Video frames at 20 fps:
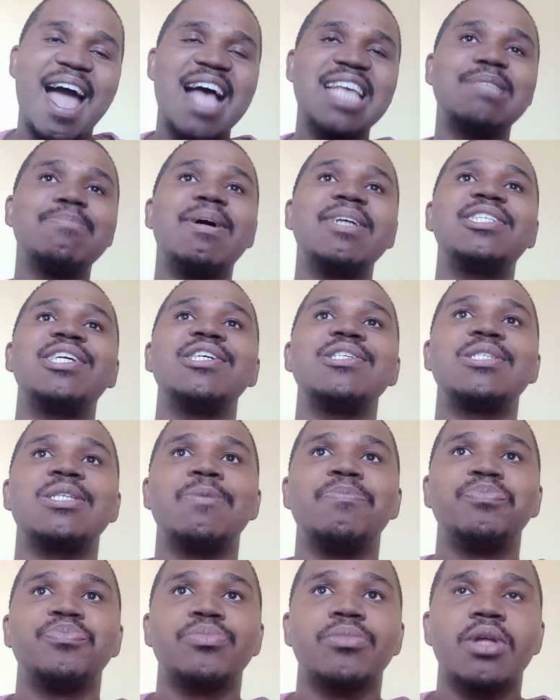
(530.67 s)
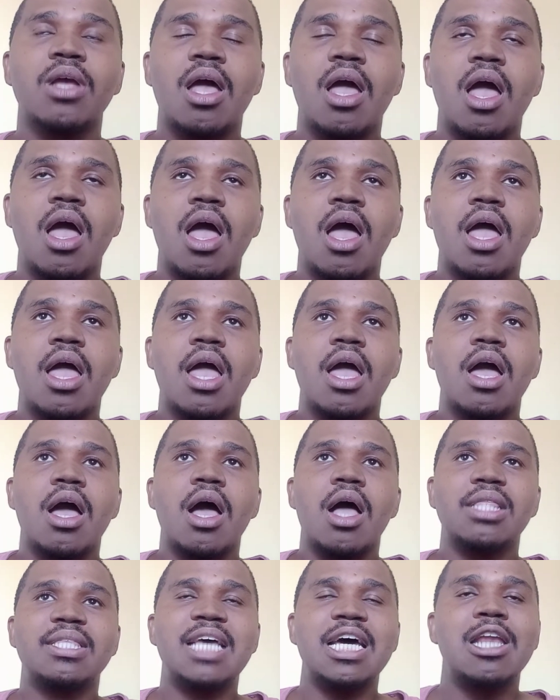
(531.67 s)
as much as
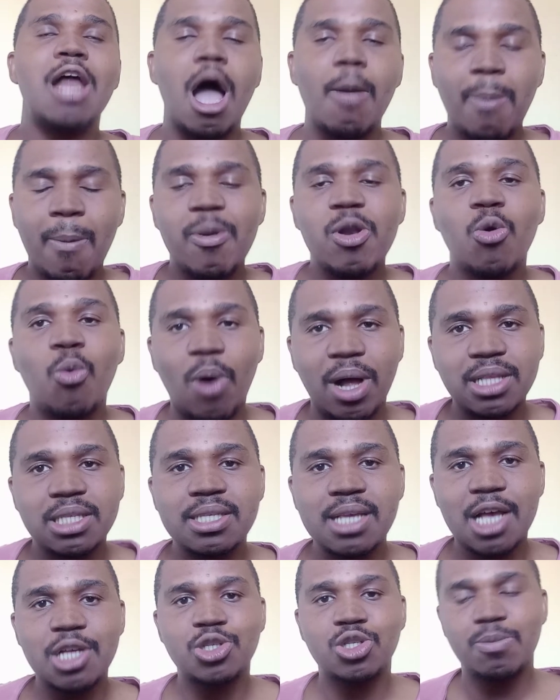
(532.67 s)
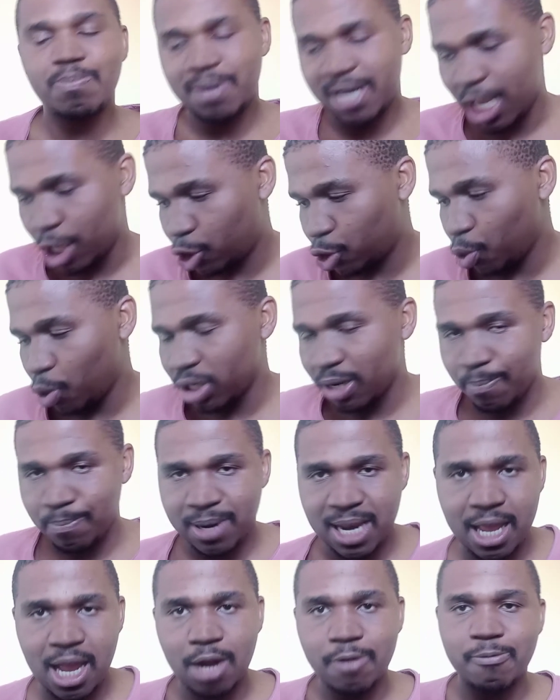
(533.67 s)
Ten Hag probably wants us to play short
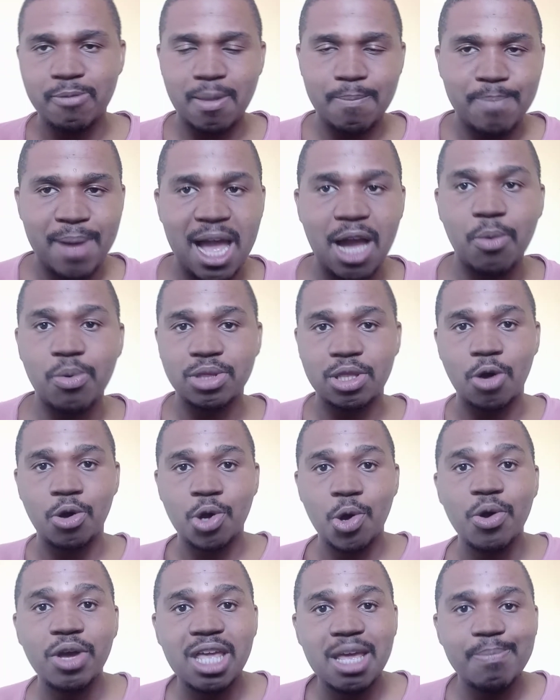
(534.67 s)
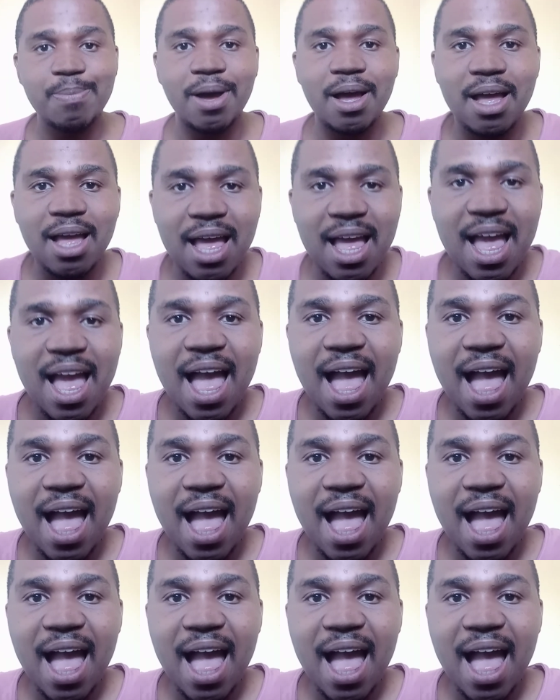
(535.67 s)
and play out from the back with our goalkeeper,